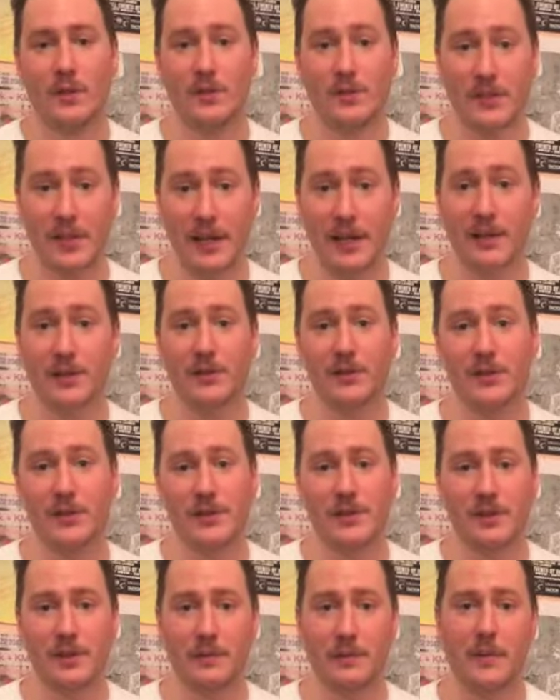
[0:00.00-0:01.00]

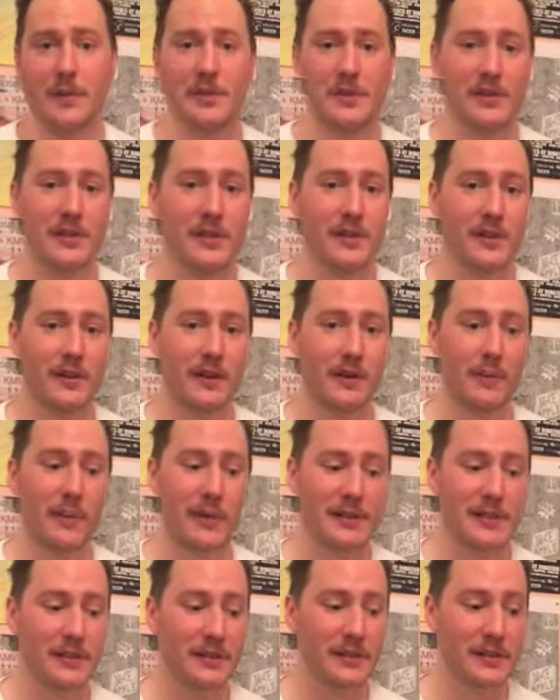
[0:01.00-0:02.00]
Scales in music are
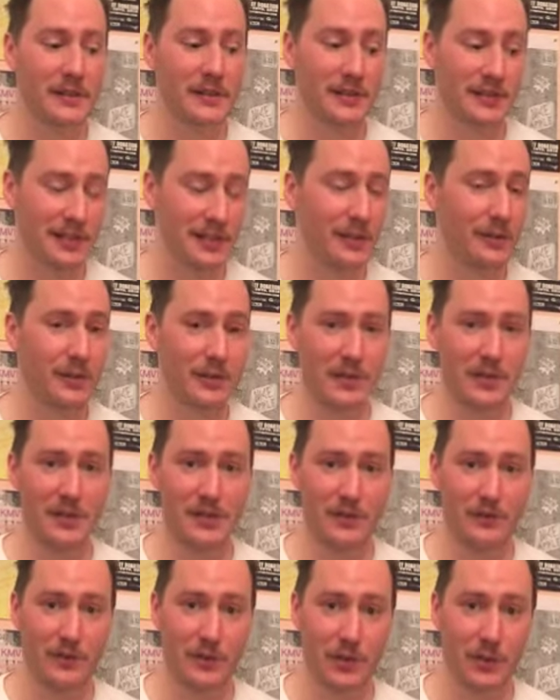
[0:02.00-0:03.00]
basically
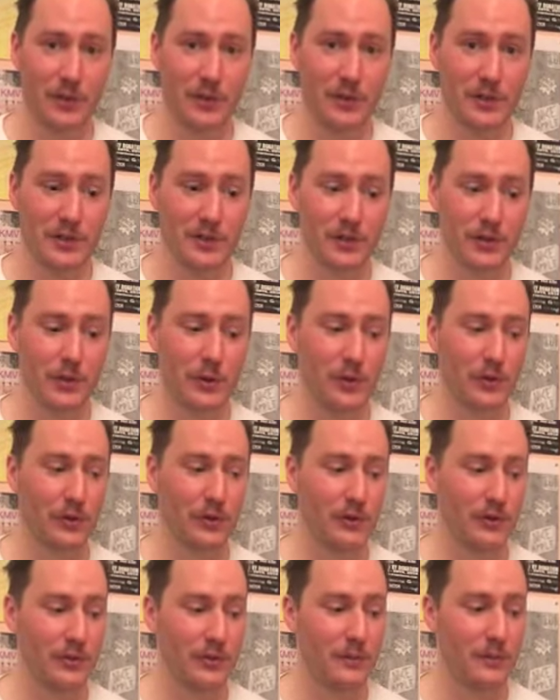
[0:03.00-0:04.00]
sequences of notes
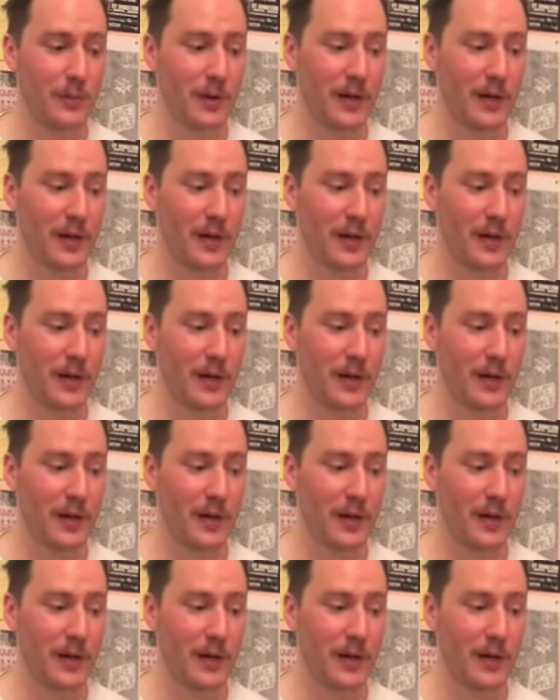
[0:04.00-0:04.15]
ordered